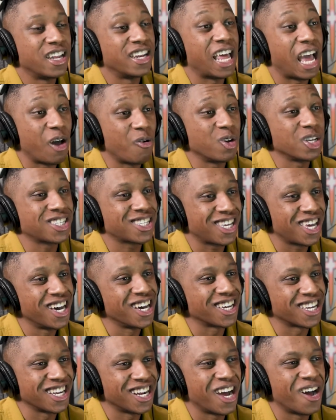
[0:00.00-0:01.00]
they was
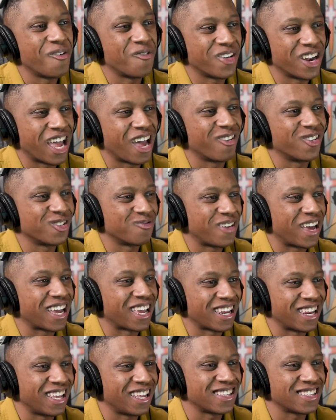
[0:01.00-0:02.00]
cooking up when they was
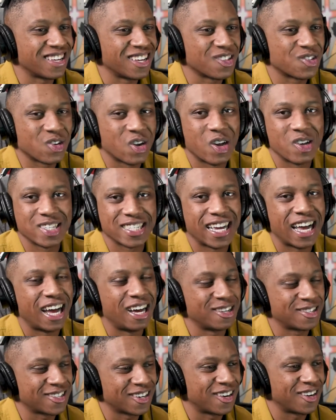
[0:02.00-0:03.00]
making these intros and
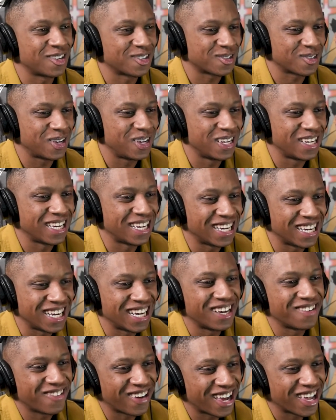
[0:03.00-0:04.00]

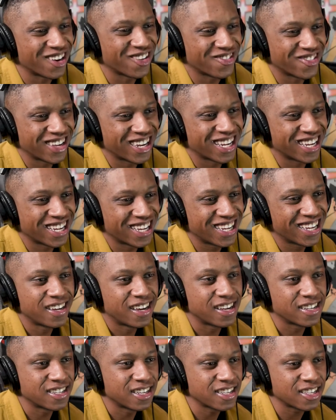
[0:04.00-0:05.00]
outros. Wait a minute.
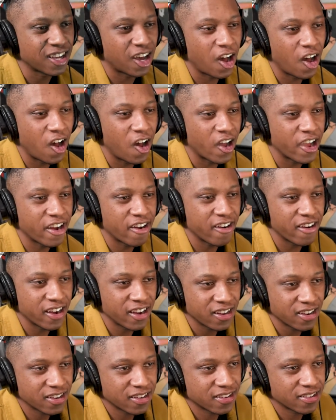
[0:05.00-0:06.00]
Is this all
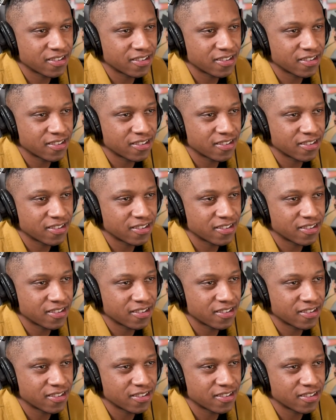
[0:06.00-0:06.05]
Eren?